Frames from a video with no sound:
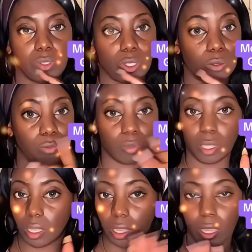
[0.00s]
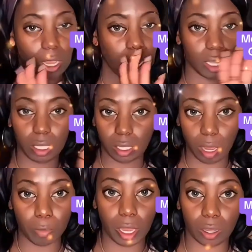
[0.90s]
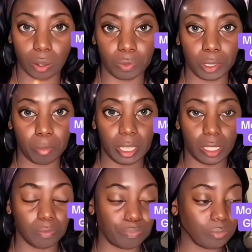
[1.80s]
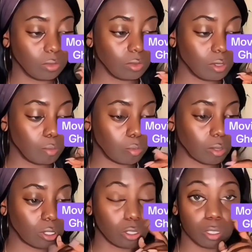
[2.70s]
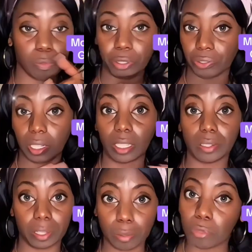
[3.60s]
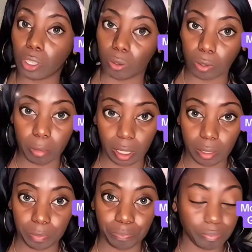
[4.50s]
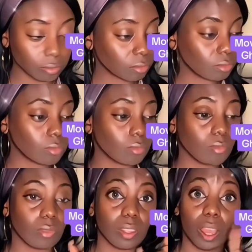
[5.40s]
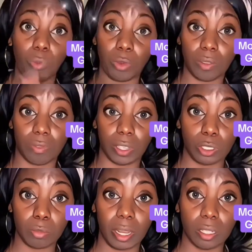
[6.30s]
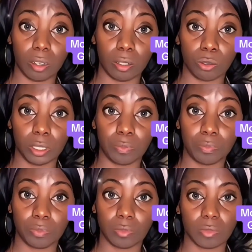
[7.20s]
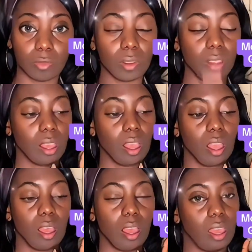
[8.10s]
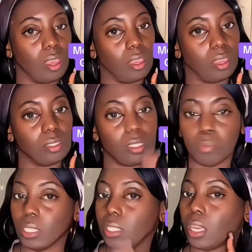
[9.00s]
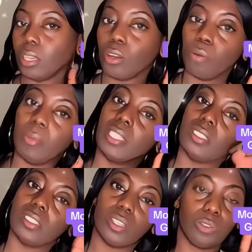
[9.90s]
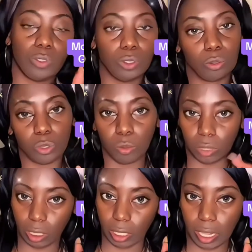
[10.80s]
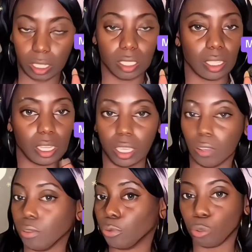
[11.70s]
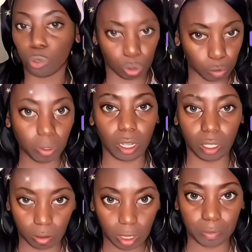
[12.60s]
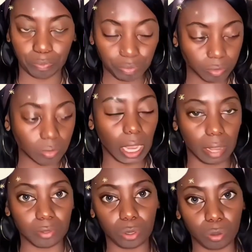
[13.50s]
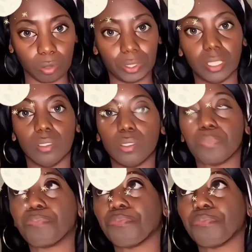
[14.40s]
So, I guess I'm not going to bed because spirit ain't letting me go to bed. I went and finished my laundry, and something said, go make yourself a little tuna salad because I get super hungry after doing readings.